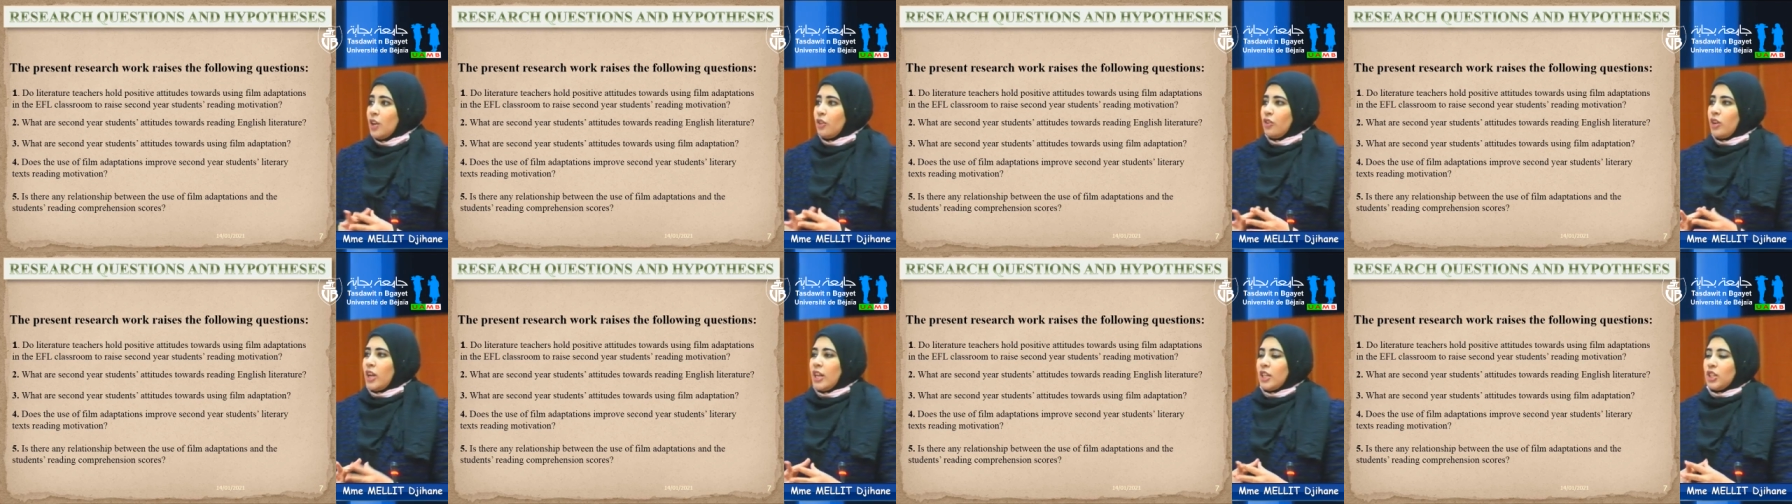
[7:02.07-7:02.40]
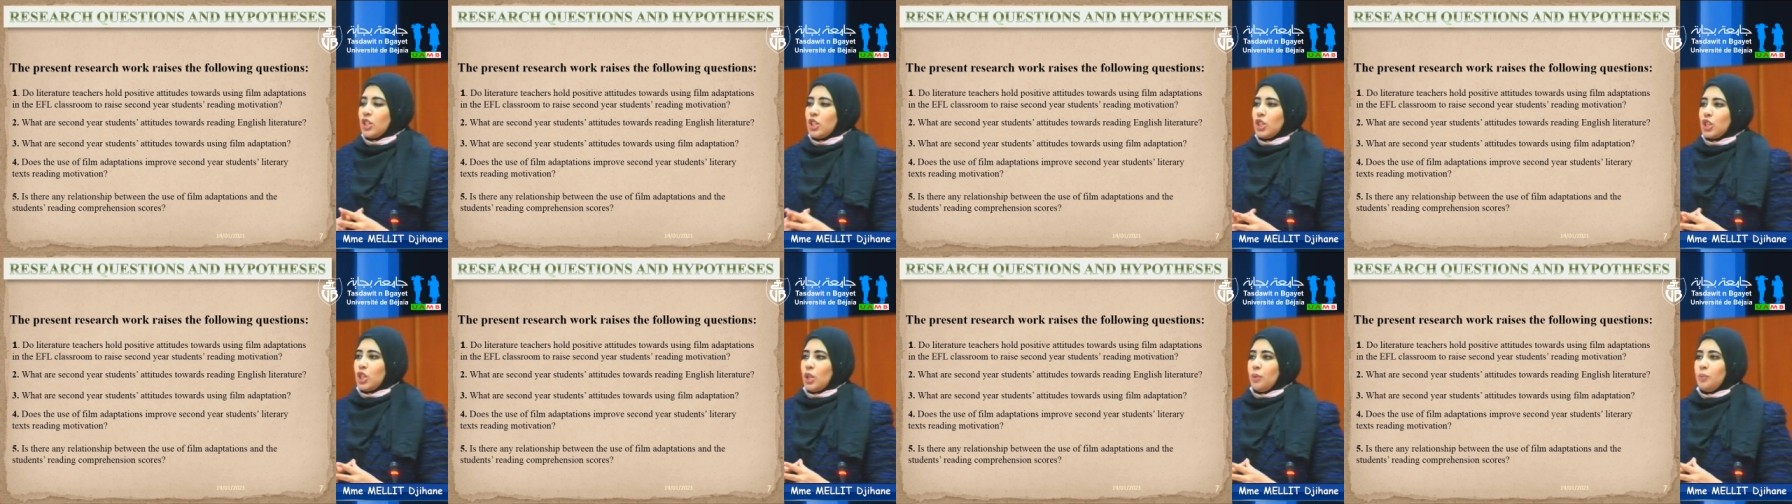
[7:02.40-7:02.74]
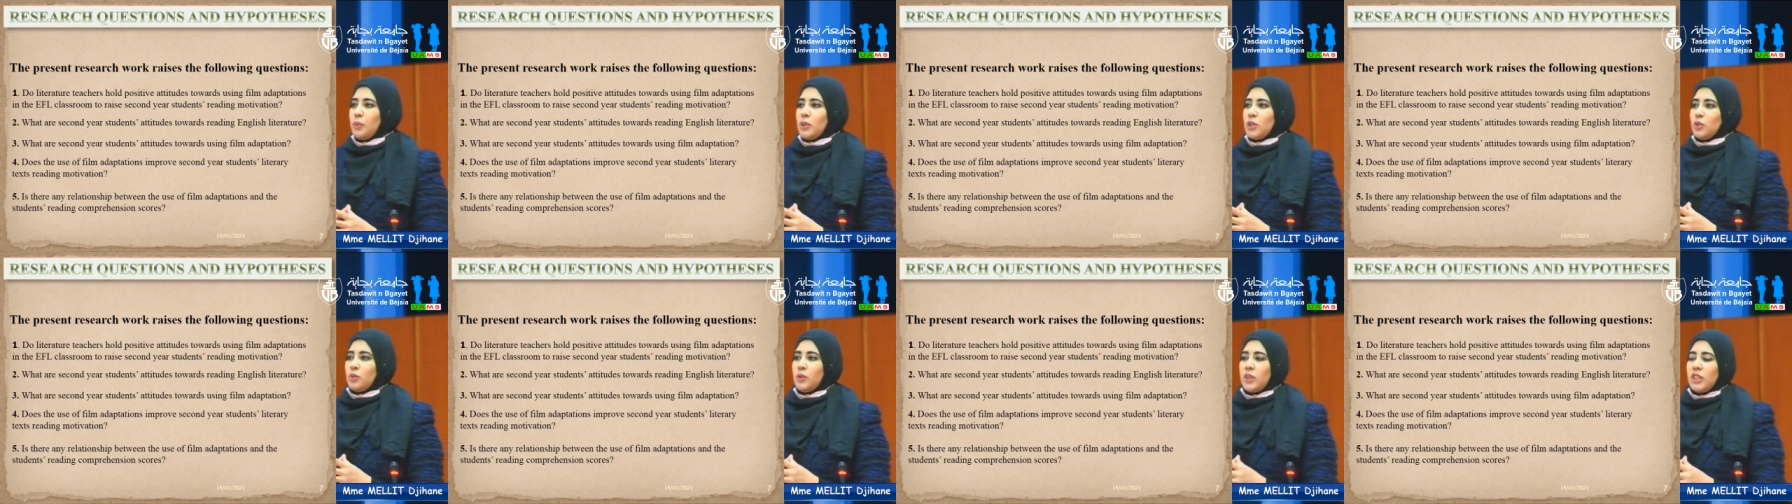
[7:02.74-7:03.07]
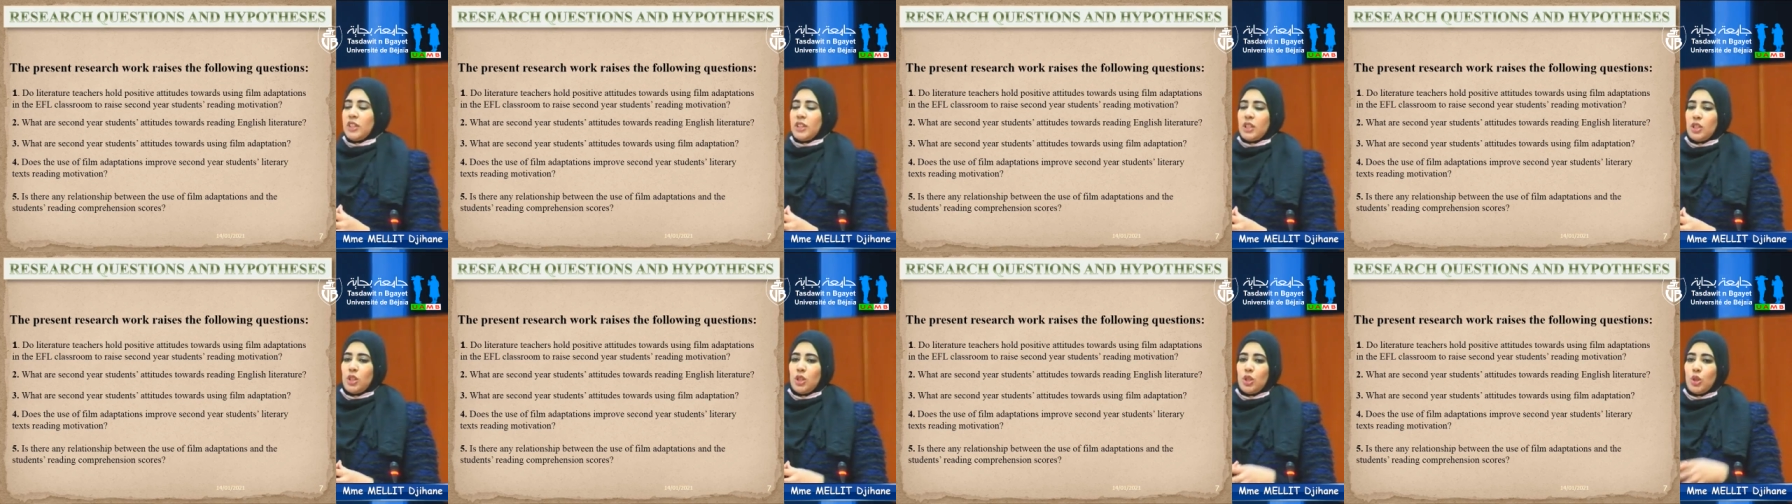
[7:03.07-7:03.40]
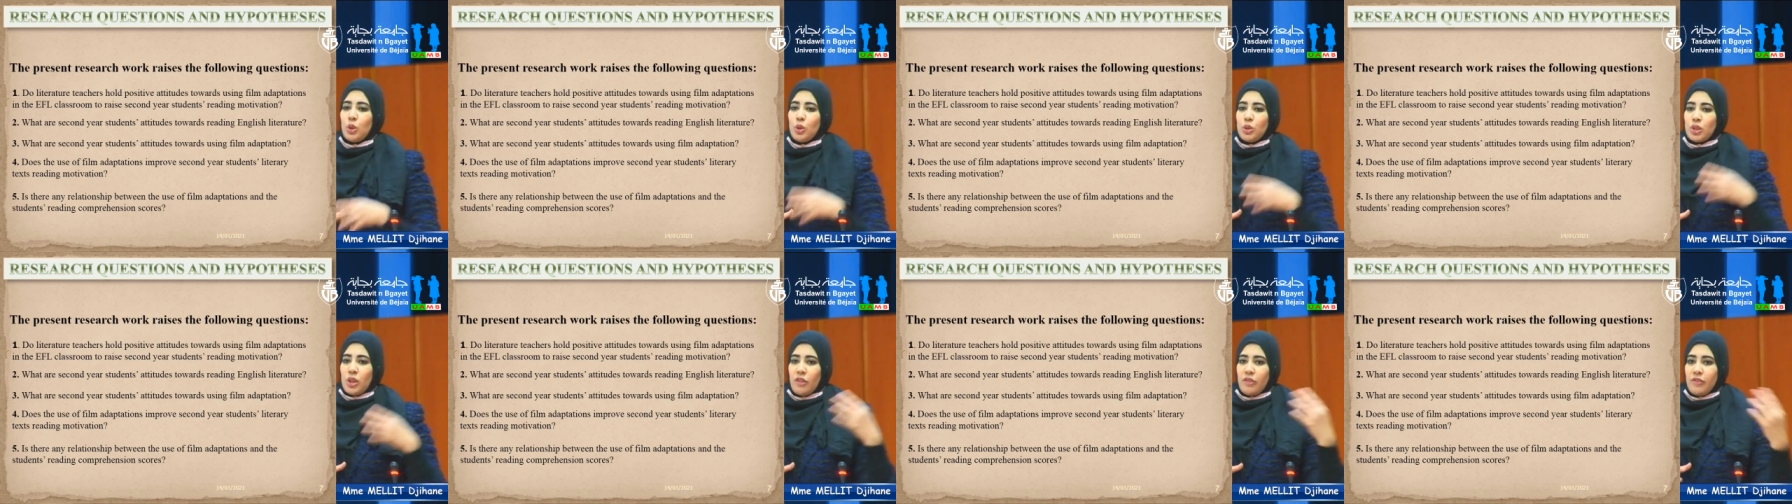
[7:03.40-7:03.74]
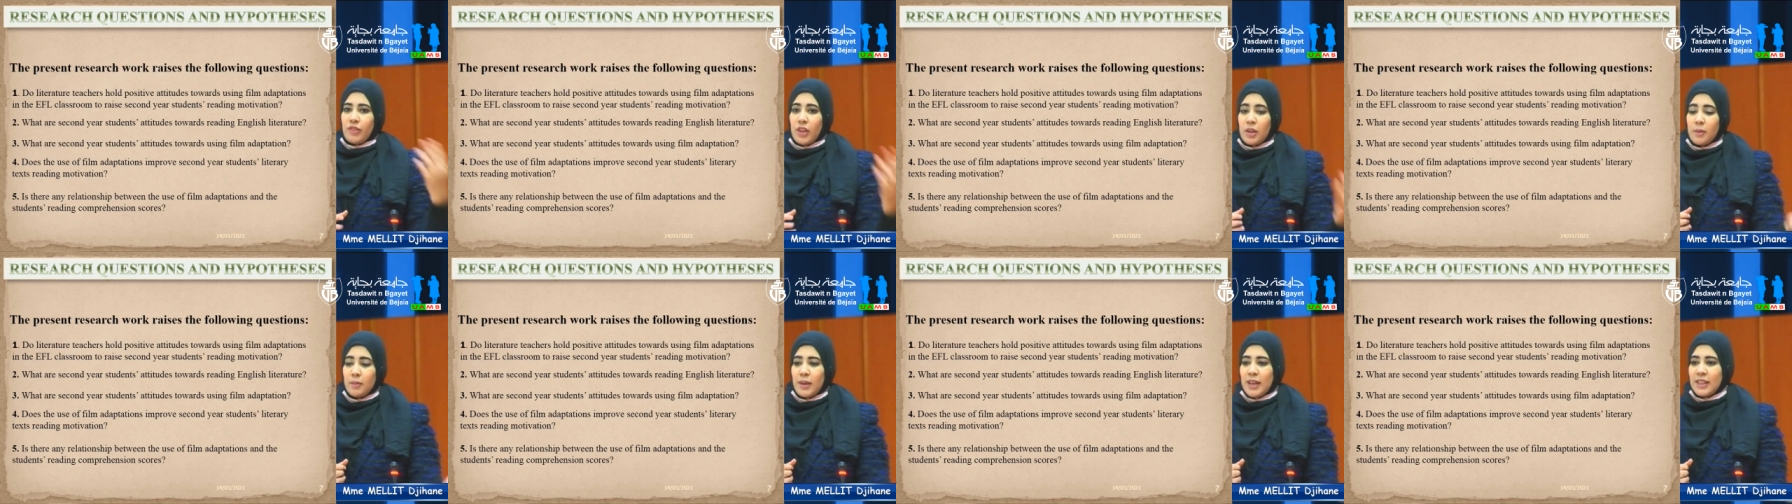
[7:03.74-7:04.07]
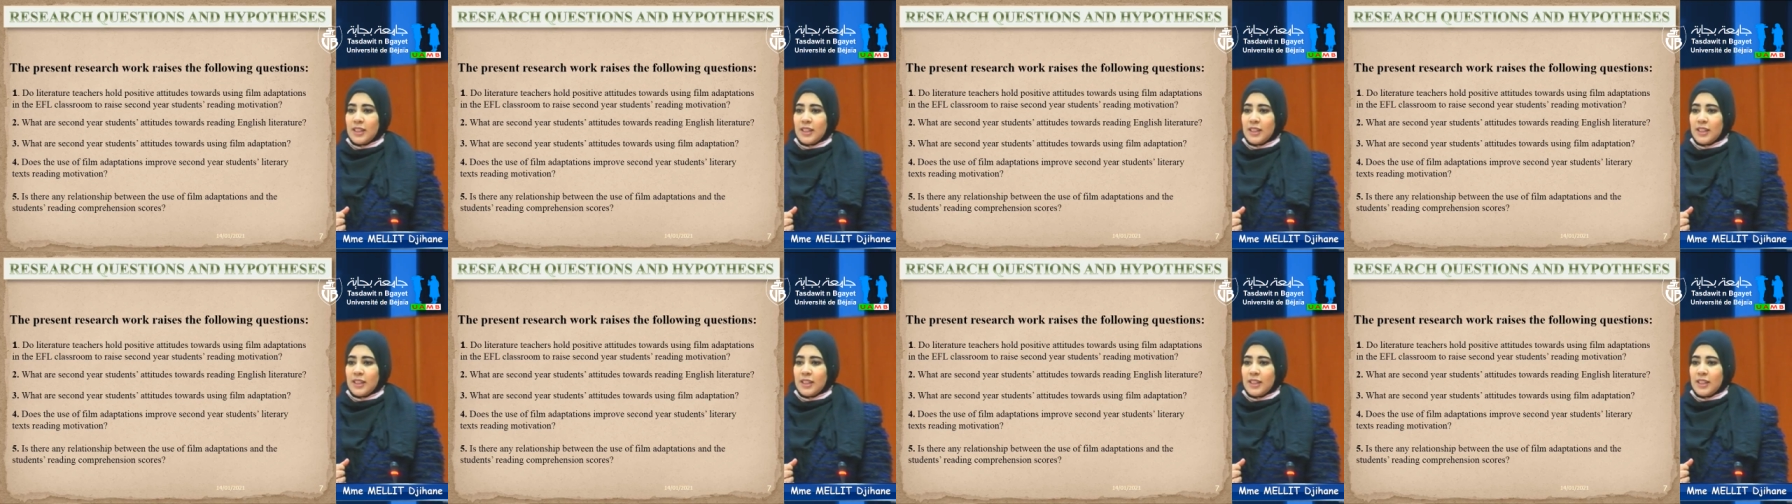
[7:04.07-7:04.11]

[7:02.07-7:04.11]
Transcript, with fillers: relationship between the use of film